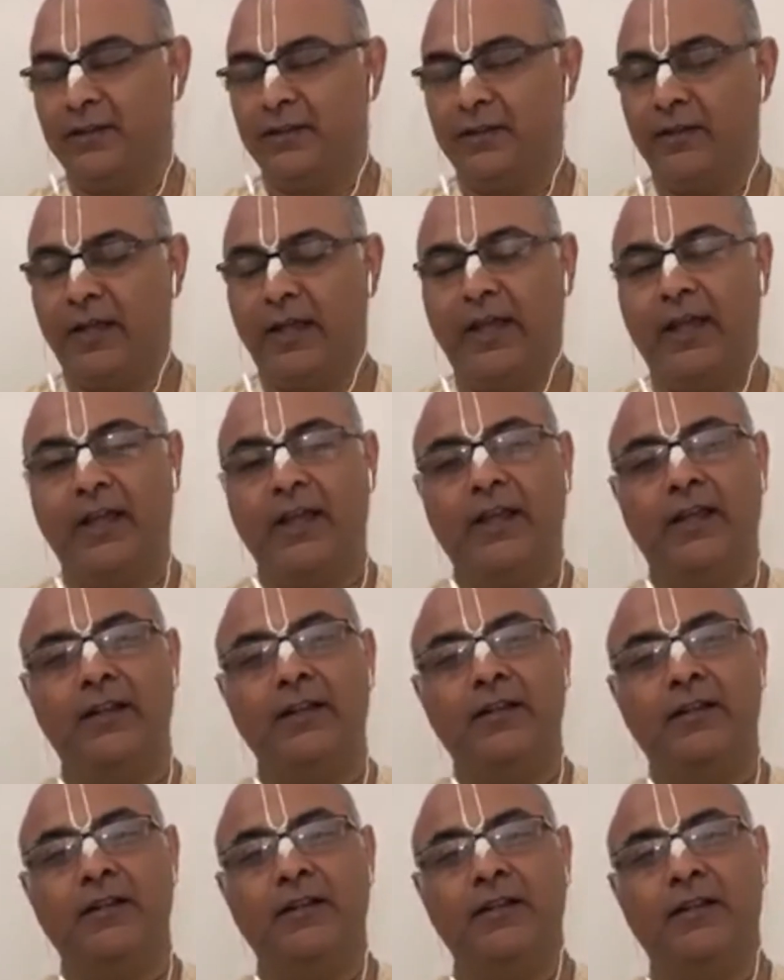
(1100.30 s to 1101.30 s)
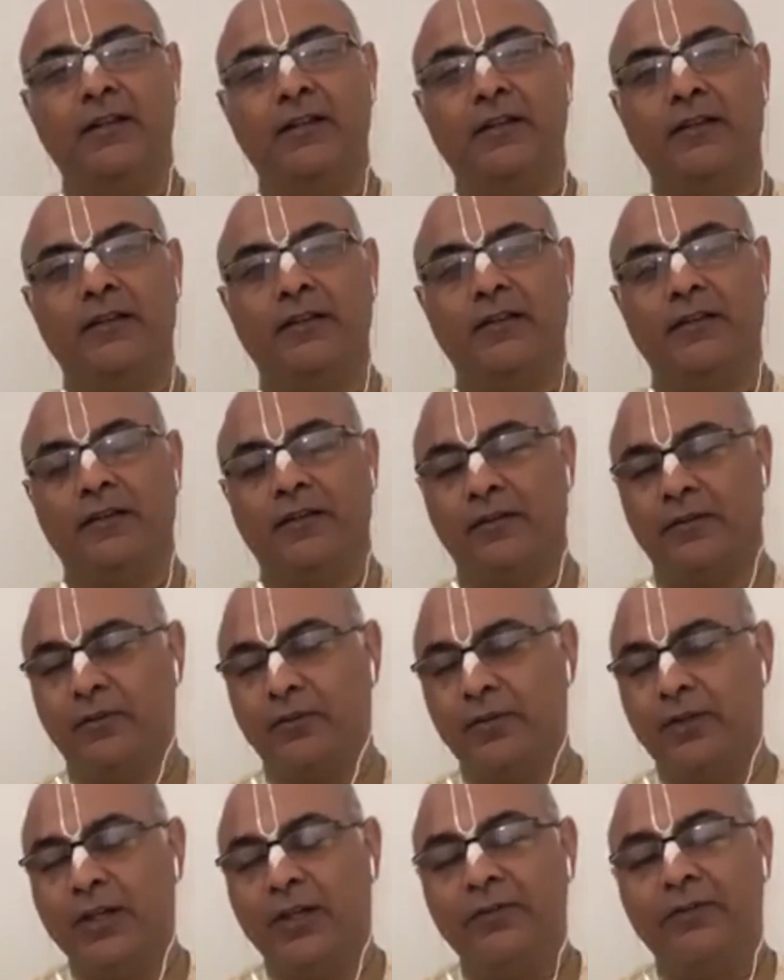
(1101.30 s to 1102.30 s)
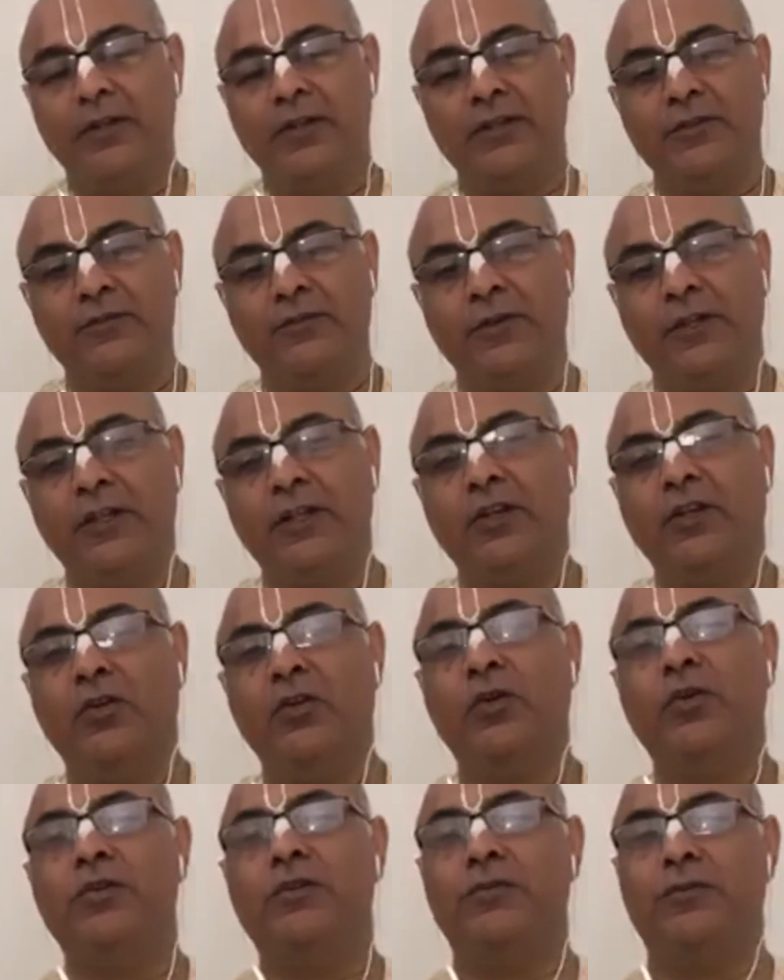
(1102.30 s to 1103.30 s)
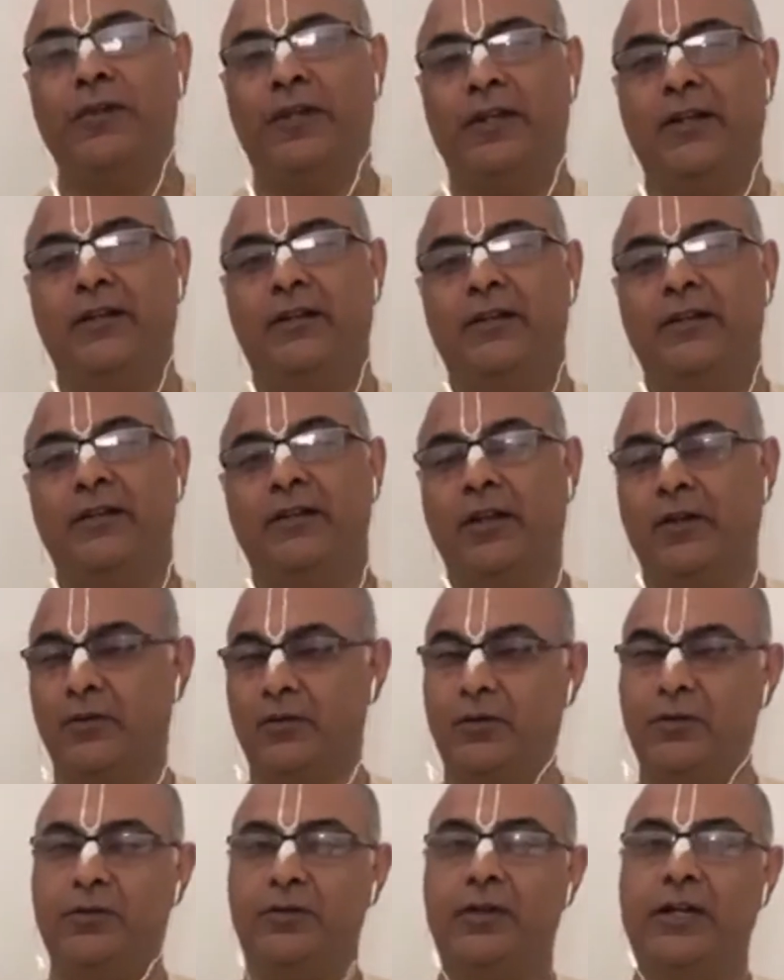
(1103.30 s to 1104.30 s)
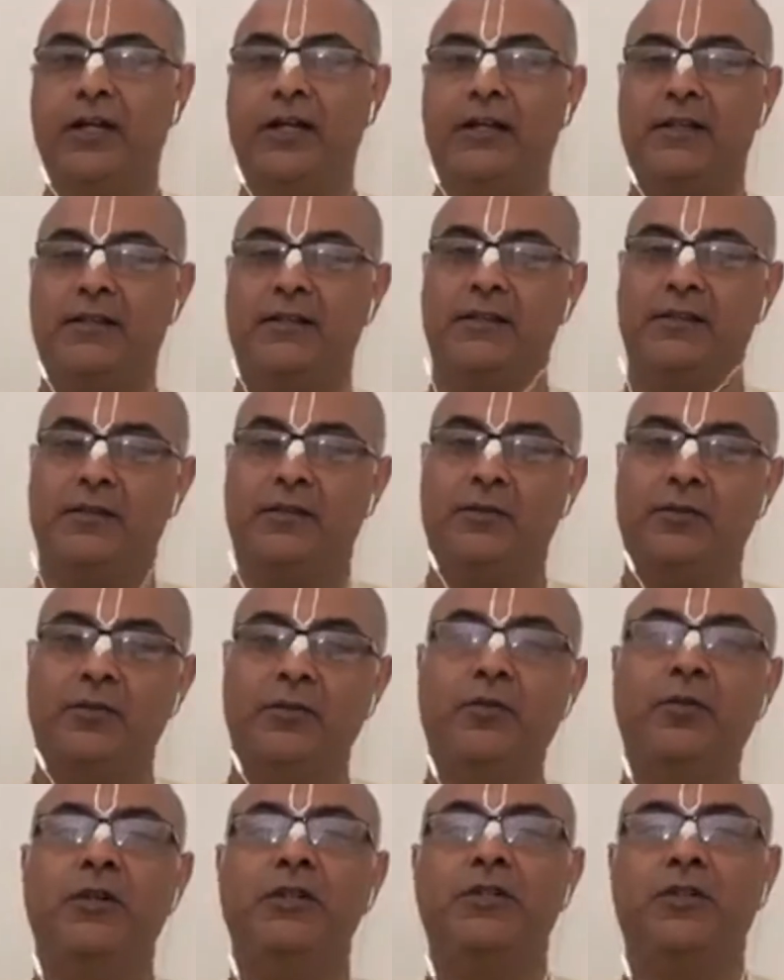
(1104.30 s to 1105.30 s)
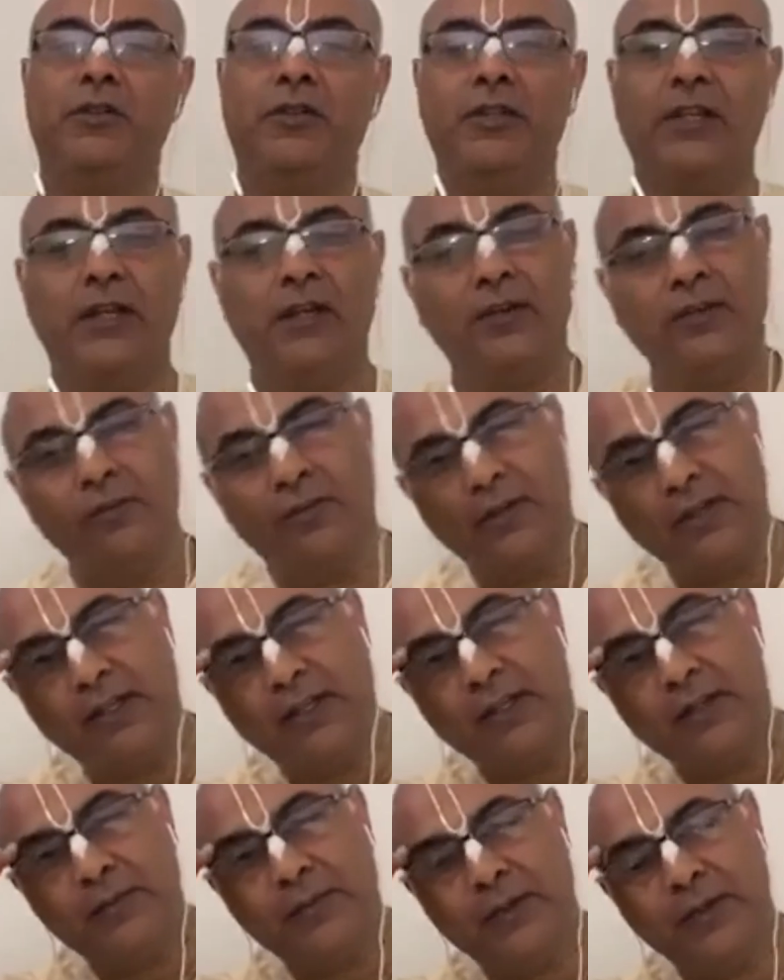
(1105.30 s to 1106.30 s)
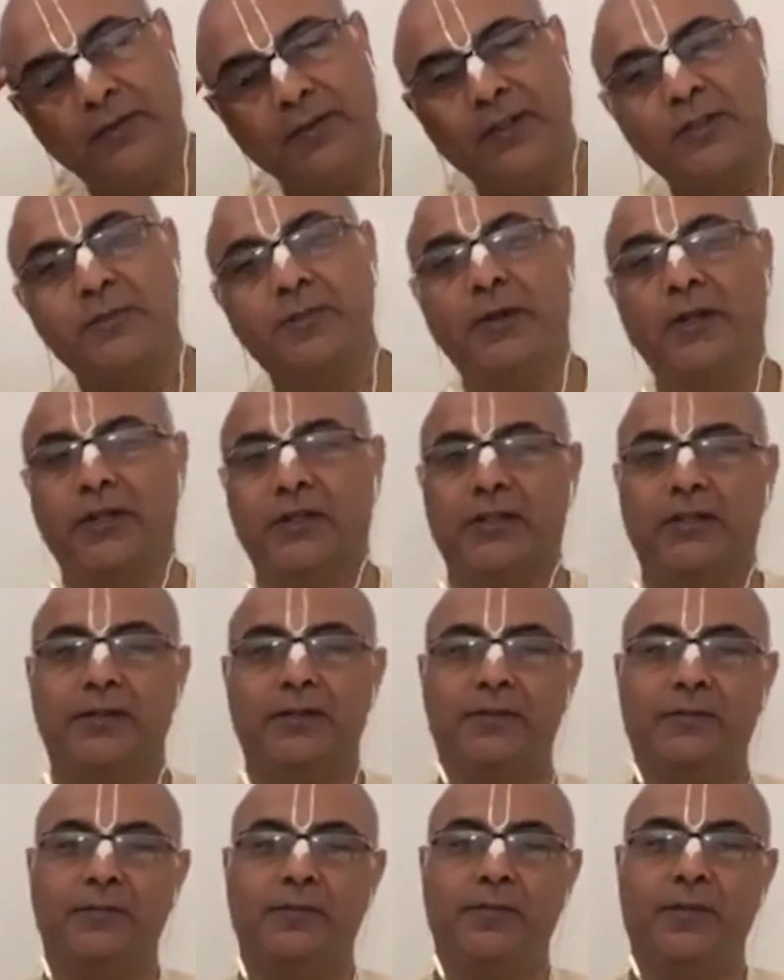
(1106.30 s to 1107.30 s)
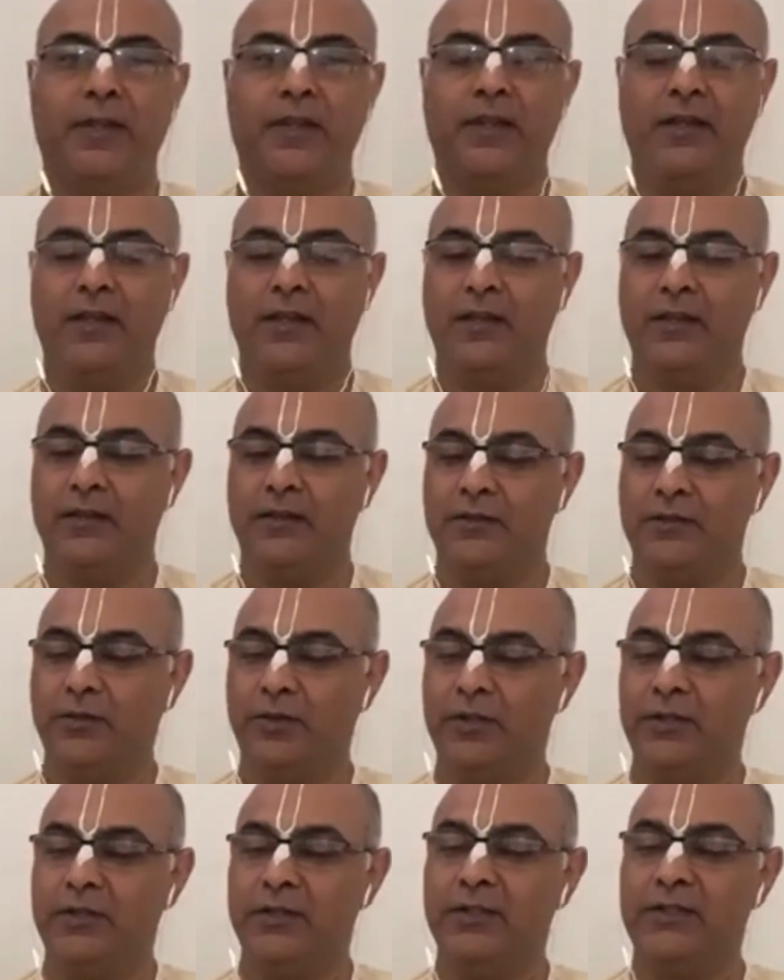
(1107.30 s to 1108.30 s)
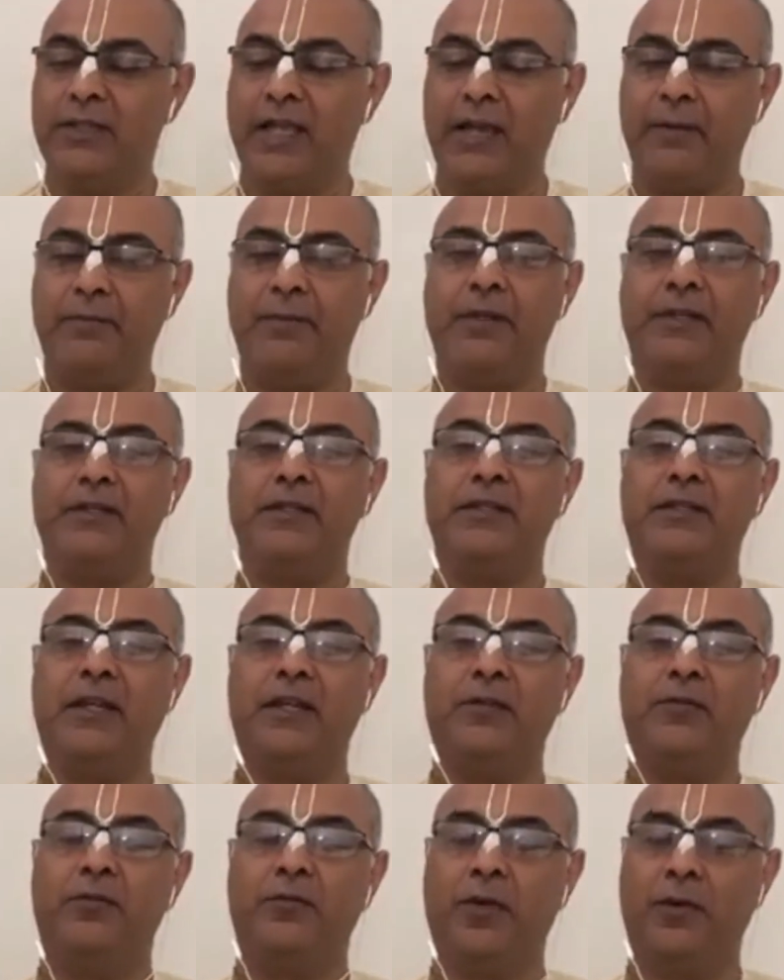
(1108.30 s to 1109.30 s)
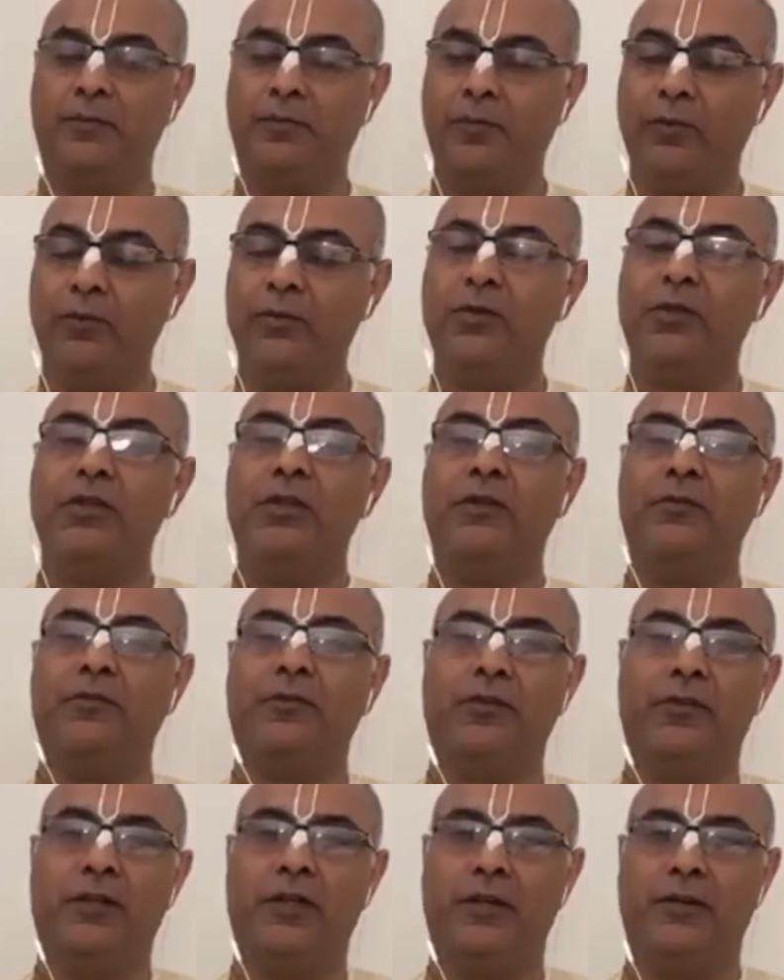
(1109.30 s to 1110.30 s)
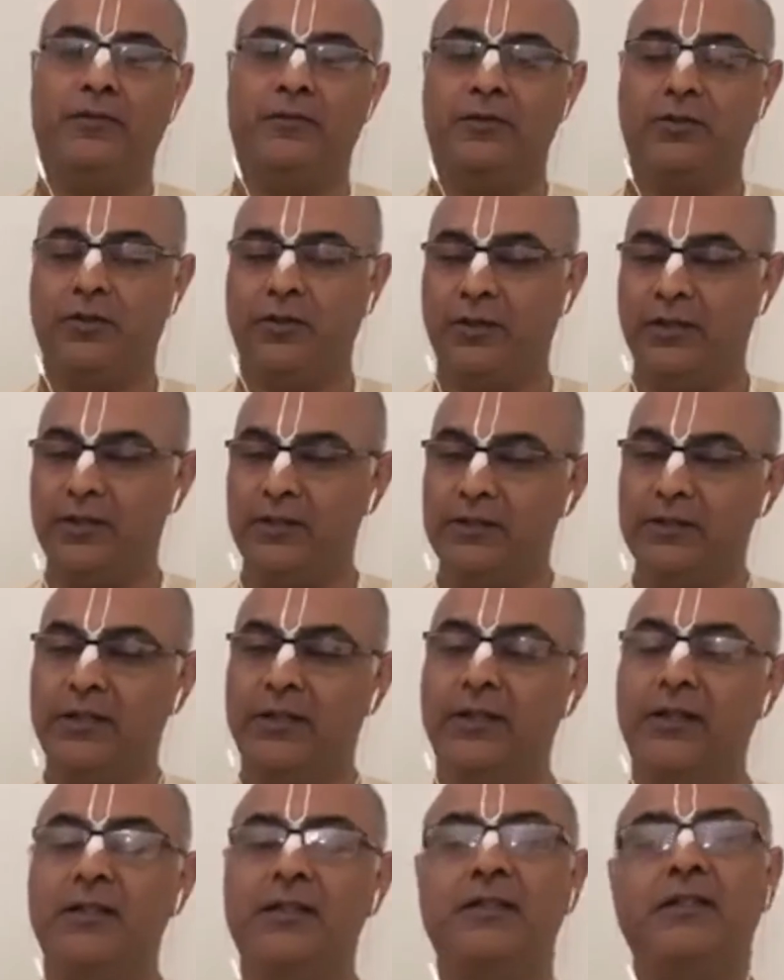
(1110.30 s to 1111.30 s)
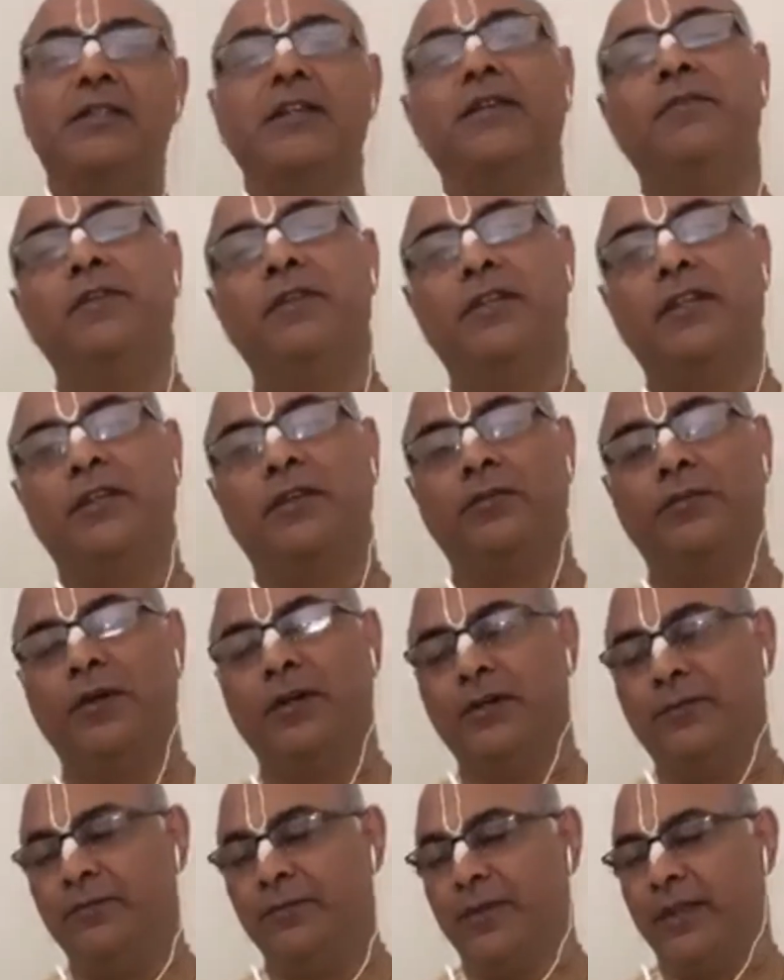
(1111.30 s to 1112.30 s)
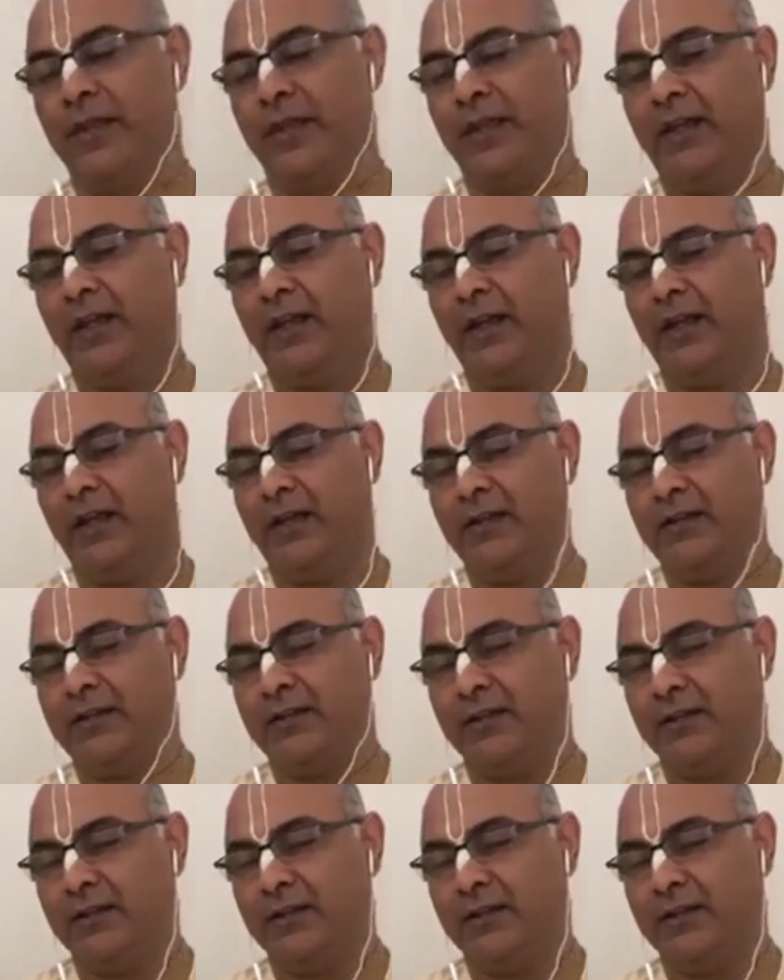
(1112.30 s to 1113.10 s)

And Uddhav is very close friend. Now you could ask, who was Uddhav in his previous birth? So it just happens that a portion of Uddhav, so he's a Jiva Tattva, and